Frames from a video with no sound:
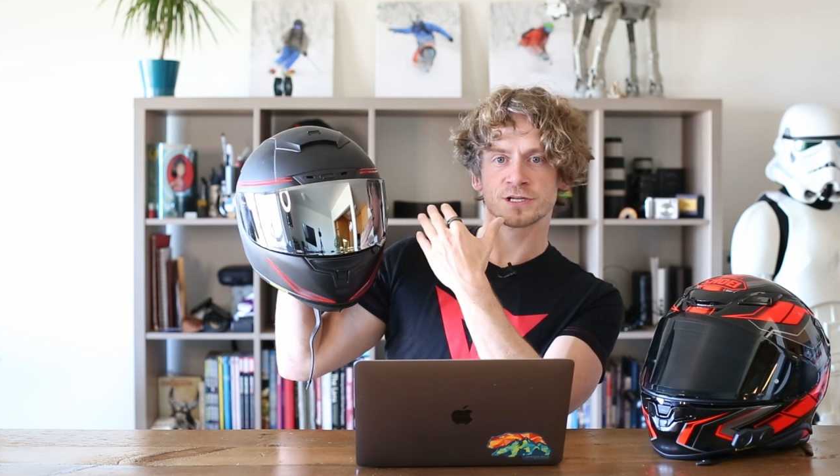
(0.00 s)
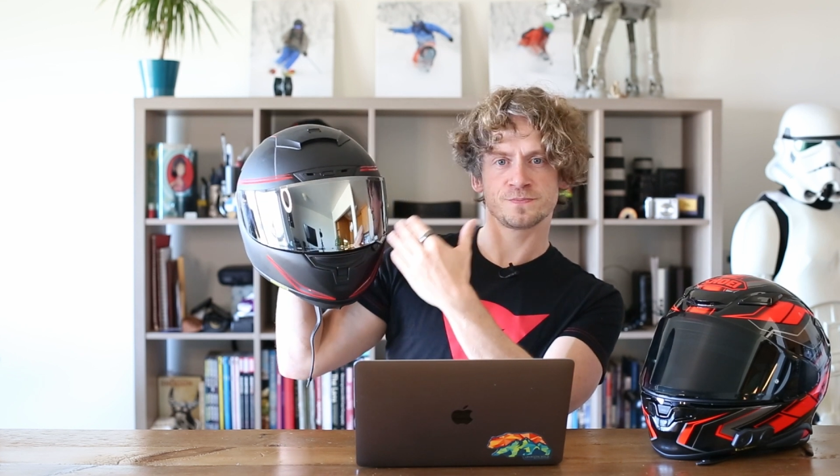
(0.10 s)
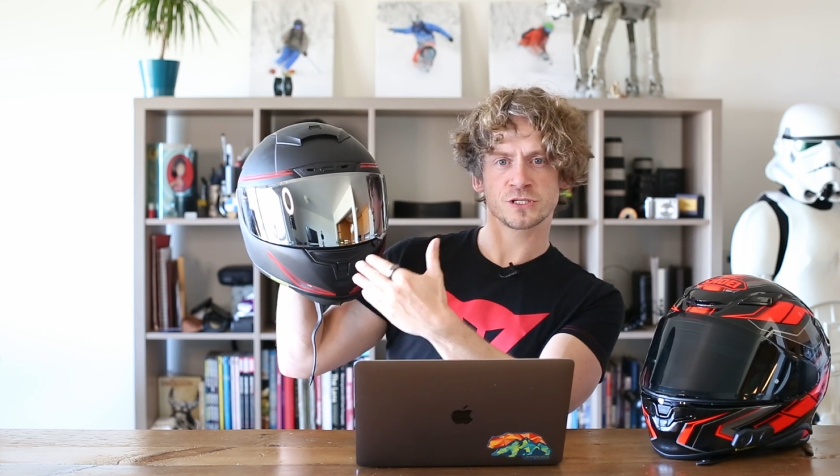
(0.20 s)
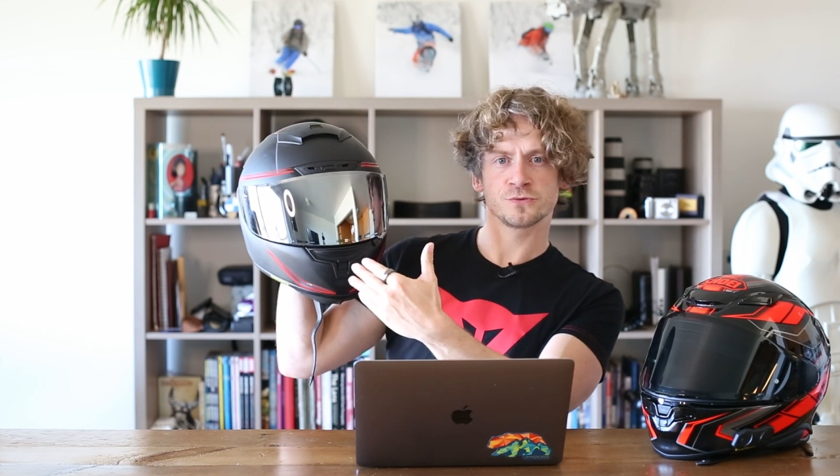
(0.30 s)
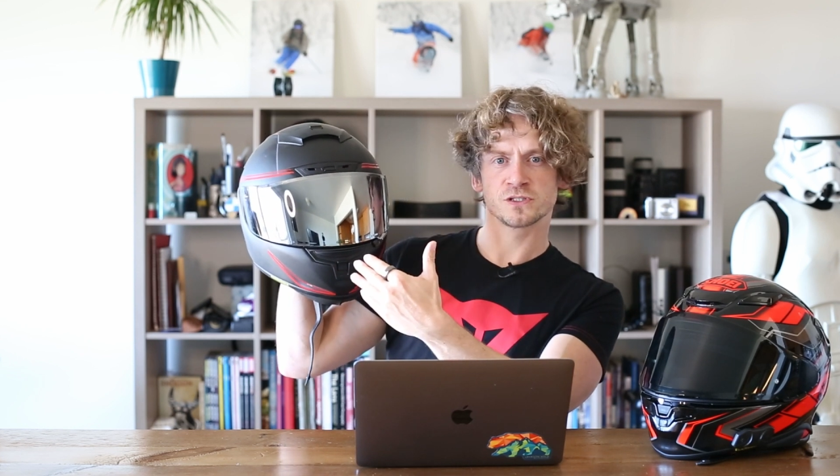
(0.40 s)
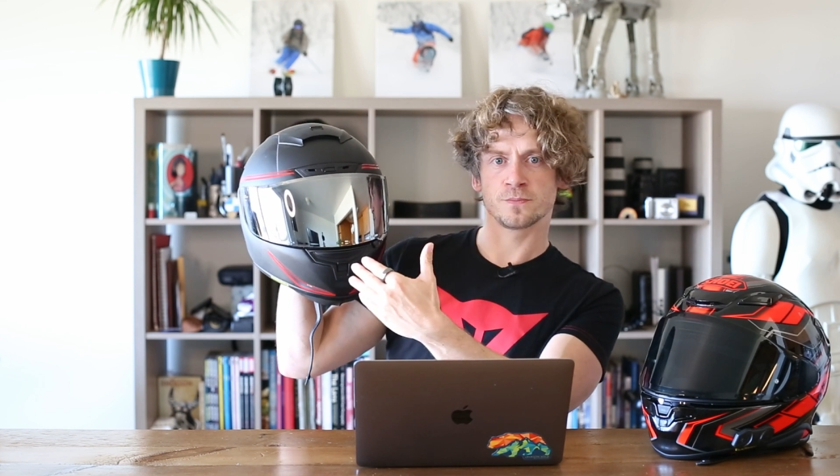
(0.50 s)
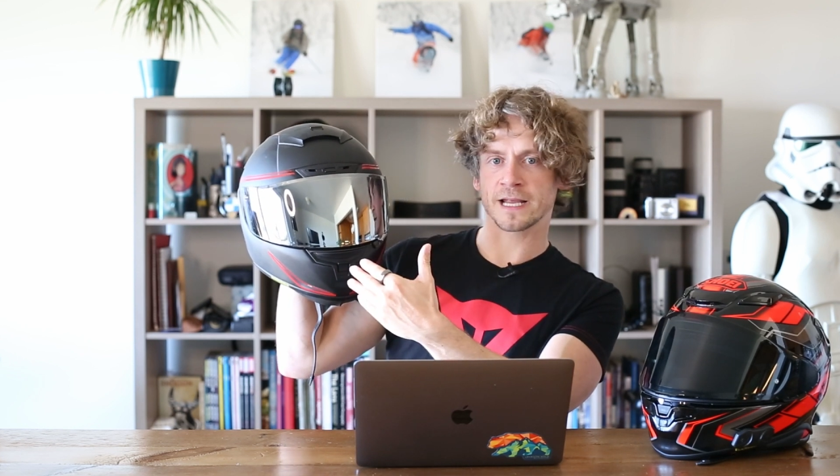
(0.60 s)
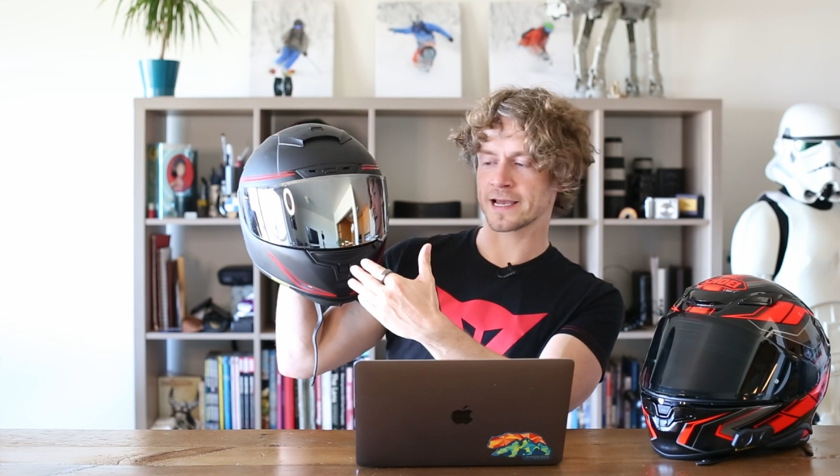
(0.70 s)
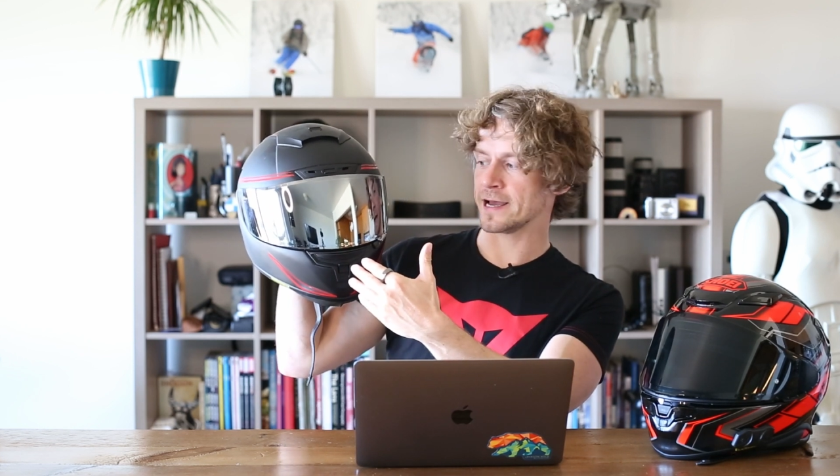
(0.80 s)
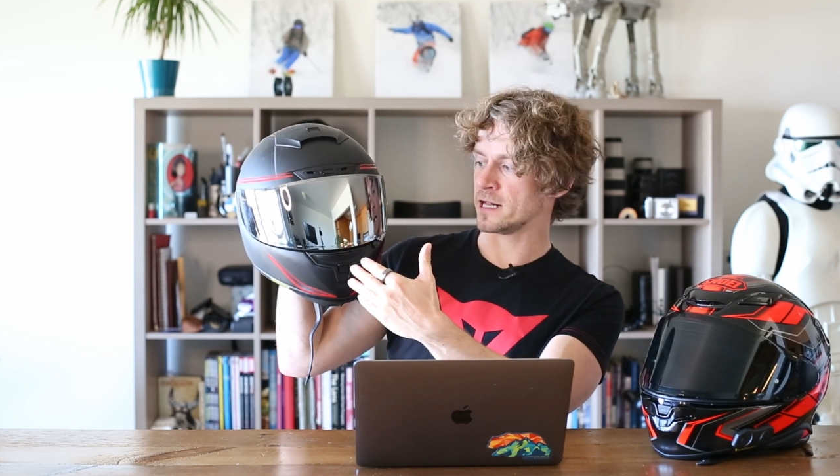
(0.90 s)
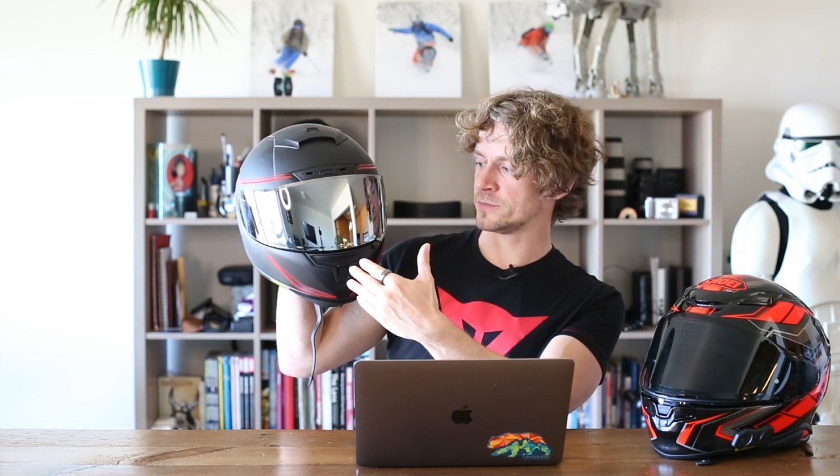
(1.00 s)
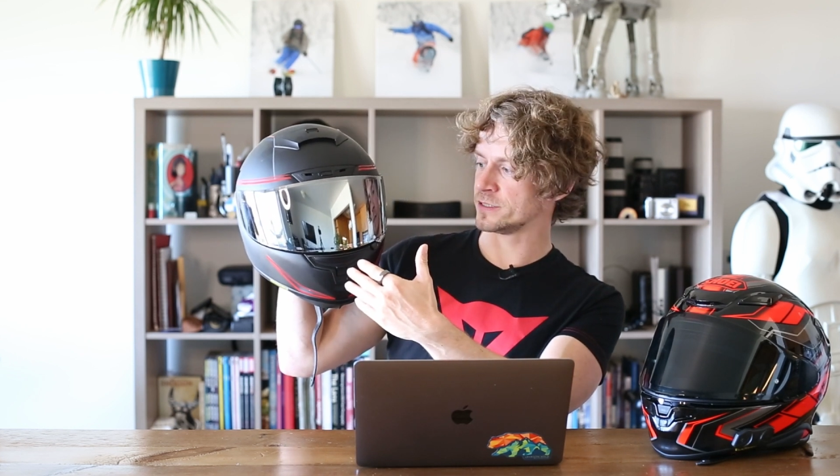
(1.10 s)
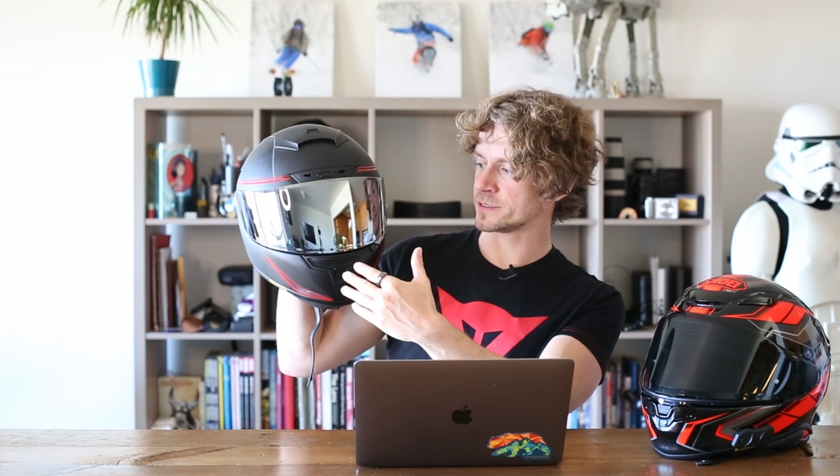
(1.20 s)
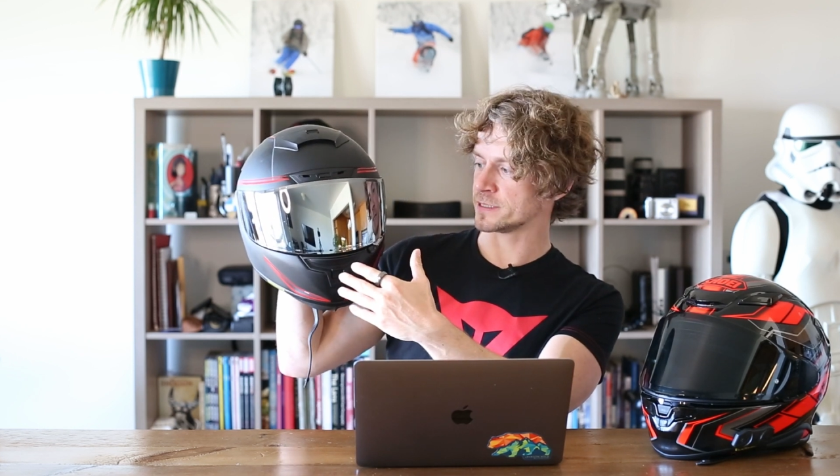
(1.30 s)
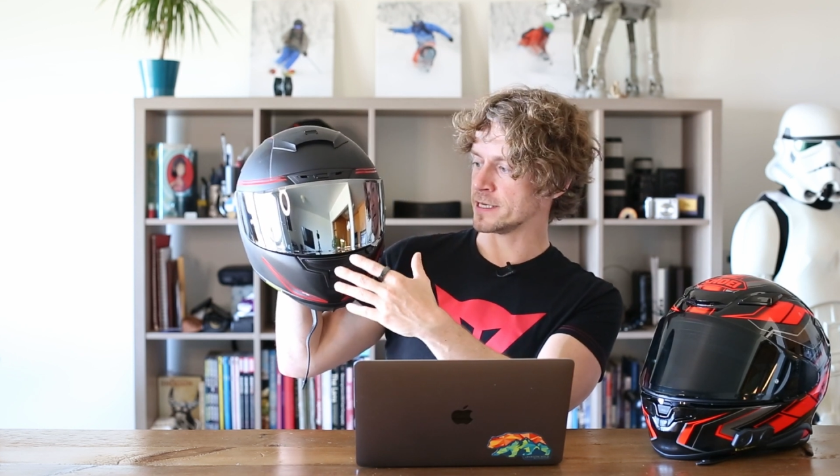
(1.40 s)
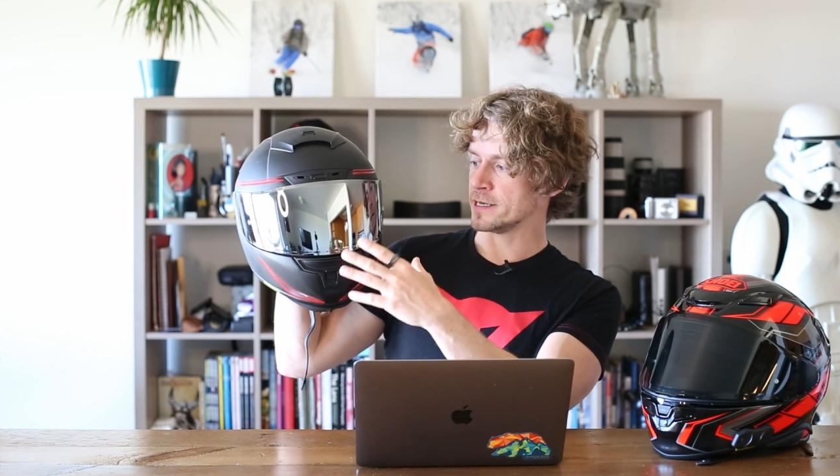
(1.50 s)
especially with black helmets.